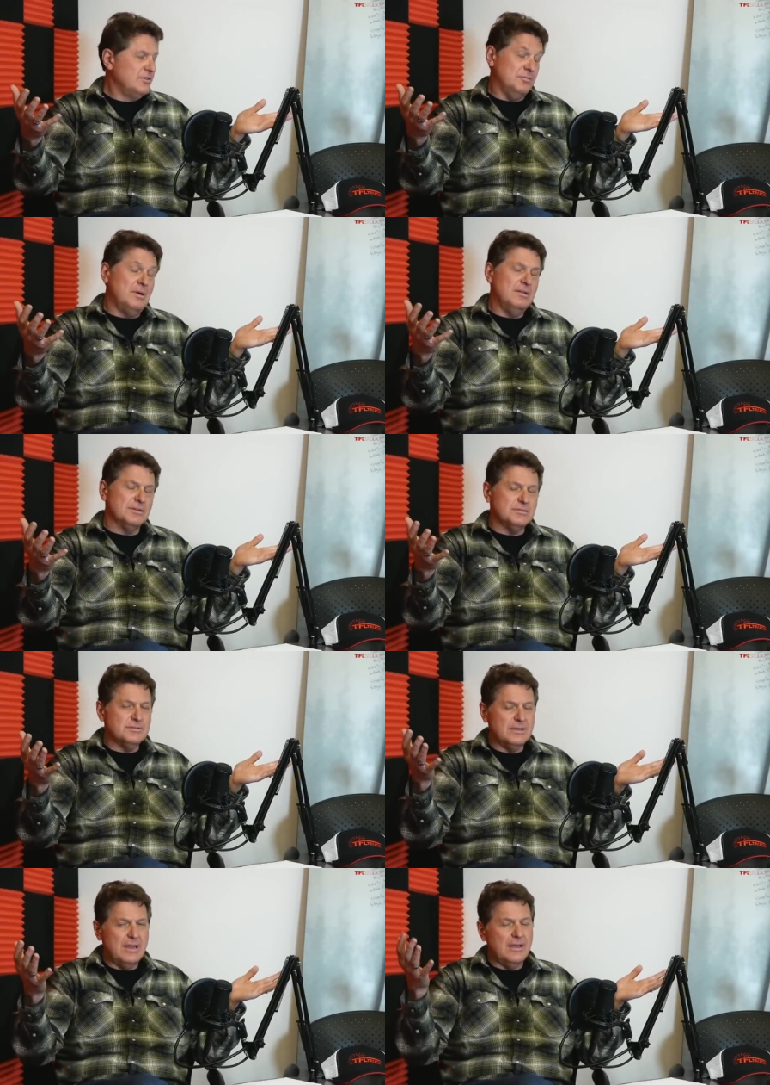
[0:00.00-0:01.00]
or small luxury
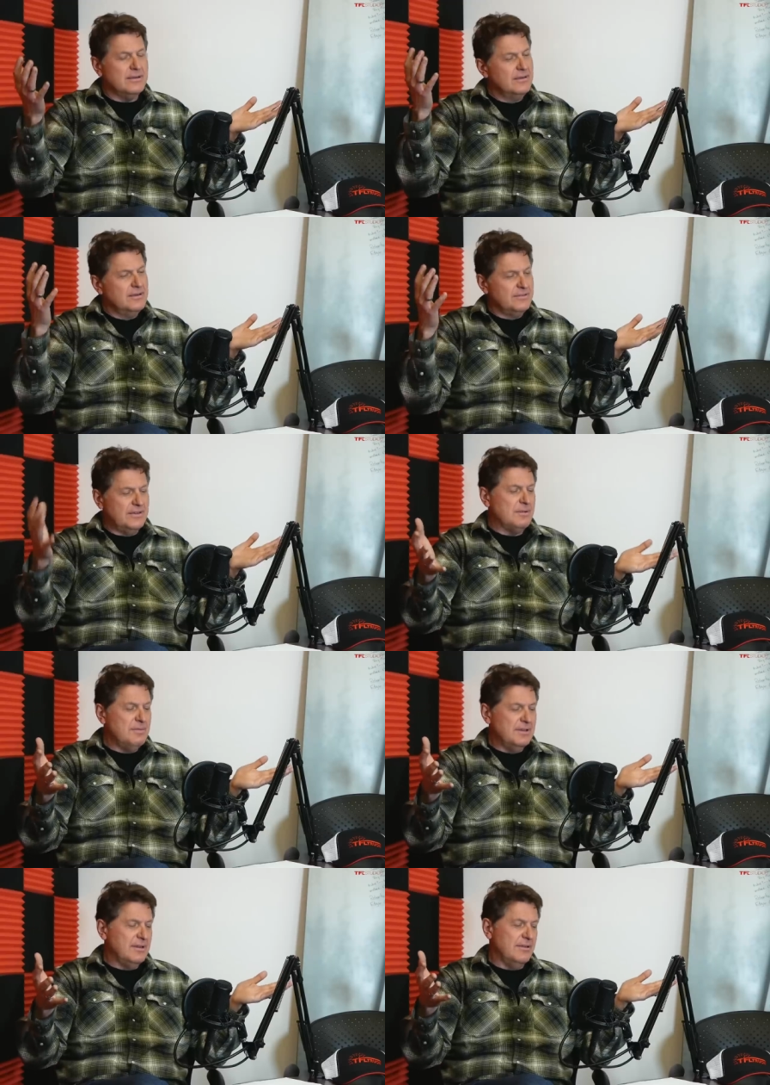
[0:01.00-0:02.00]
sedan
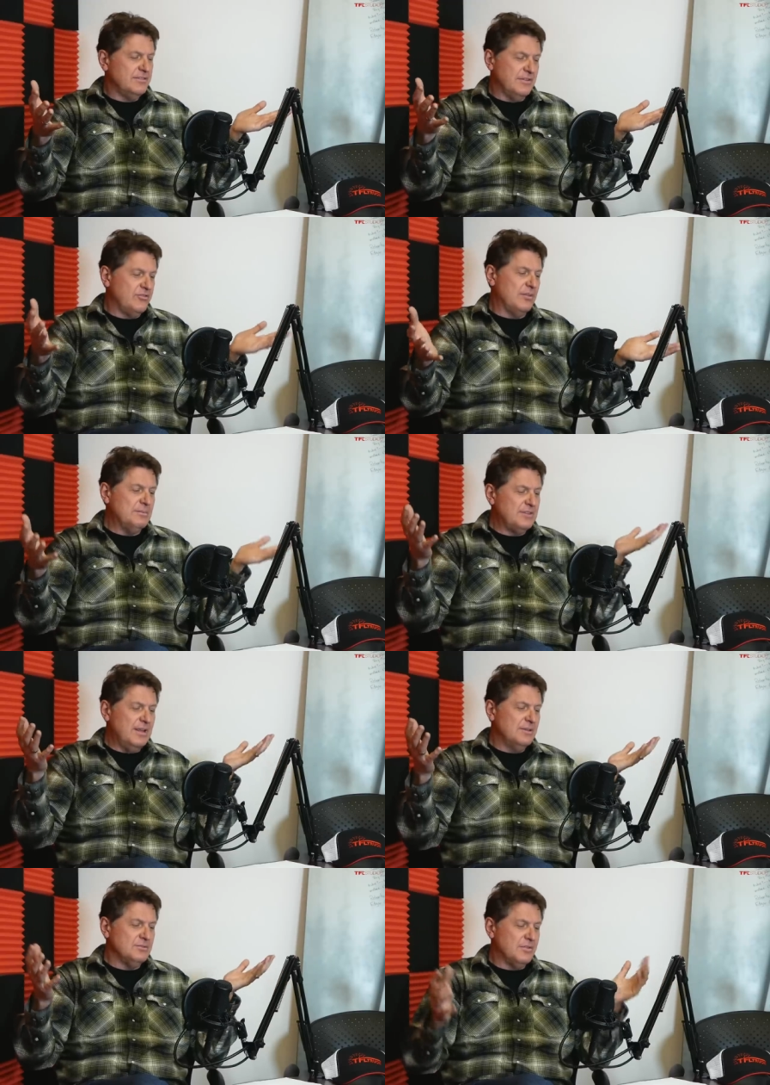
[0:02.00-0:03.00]
segment to, for
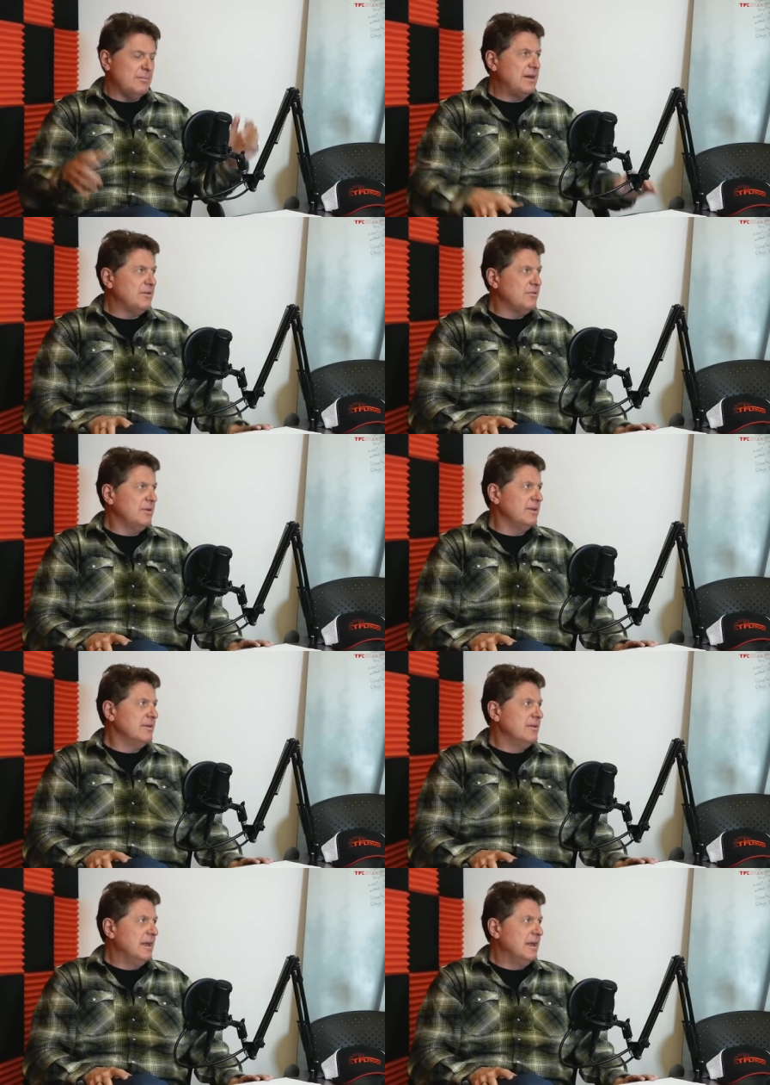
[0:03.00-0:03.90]
themselves with the Model Three.